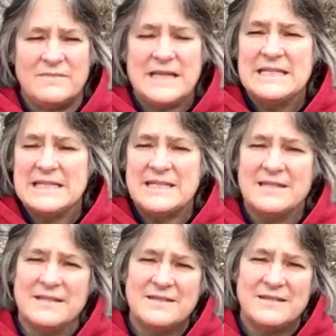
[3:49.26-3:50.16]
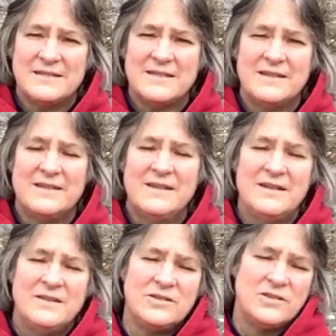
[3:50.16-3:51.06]
existence,
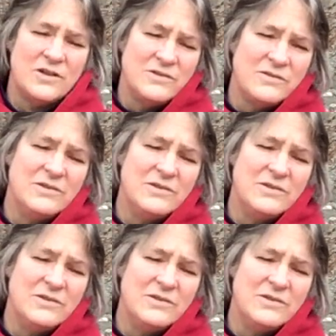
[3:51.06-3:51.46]
so